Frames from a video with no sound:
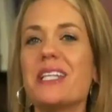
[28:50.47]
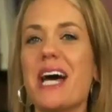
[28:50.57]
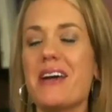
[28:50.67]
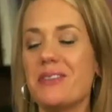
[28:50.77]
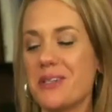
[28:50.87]

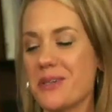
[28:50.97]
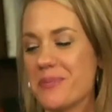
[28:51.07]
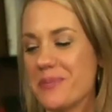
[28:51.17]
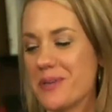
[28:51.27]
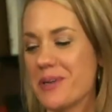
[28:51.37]
Live
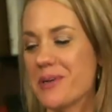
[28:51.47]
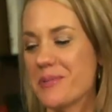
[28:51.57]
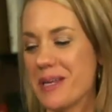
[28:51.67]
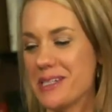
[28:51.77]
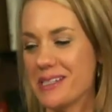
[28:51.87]
Google Google
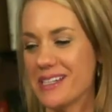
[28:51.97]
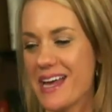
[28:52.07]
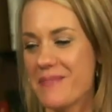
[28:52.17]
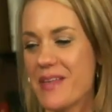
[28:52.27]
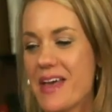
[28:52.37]
Plus
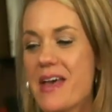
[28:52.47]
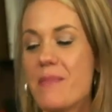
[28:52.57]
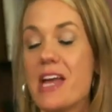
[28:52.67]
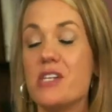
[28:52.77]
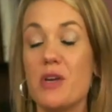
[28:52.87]
um,
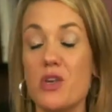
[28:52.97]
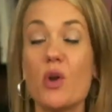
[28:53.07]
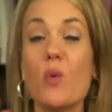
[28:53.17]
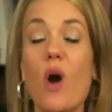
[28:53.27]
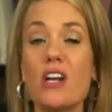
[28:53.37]
page, but you
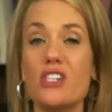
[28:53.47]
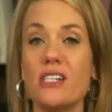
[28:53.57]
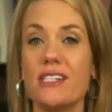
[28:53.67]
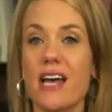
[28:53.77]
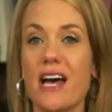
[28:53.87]
can watch
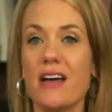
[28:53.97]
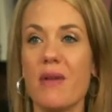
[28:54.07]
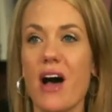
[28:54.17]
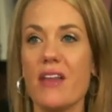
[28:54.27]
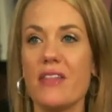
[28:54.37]
it um,
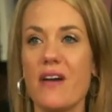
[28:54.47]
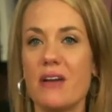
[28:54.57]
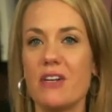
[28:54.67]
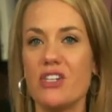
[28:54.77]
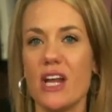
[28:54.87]
on the
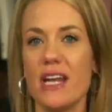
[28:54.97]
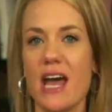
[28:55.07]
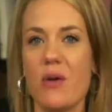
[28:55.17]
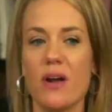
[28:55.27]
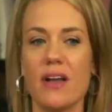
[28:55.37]
Veterans United
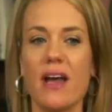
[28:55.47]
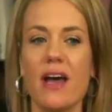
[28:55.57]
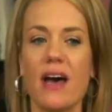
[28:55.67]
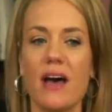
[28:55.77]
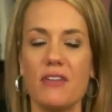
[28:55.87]
Network.
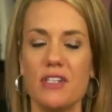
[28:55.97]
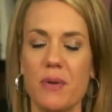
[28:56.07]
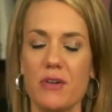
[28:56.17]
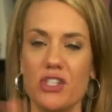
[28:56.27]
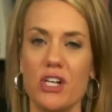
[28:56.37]
Huffington
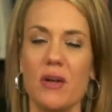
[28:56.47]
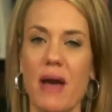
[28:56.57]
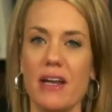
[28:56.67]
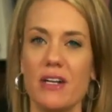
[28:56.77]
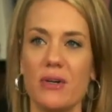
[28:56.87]
Post shared
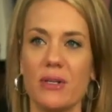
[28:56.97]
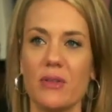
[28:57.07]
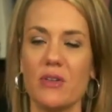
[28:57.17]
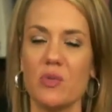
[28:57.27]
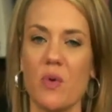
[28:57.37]
about it earlier
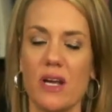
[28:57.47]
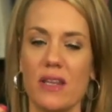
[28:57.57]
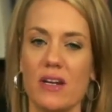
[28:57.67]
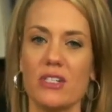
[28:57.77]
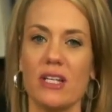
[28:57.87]
this morning.
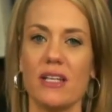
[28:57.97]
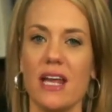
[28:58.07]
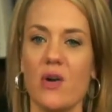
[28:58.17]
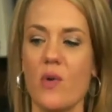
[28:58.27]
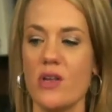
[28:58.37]
There's a
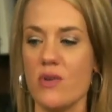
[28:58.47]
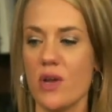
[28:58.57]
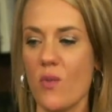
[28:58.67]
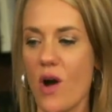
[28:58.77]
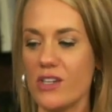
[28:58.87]
link where you
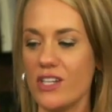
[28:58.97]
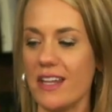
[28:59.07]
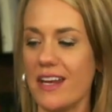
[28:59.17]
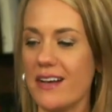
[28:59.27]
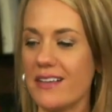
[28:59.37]
can watch it
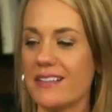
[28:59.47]
there.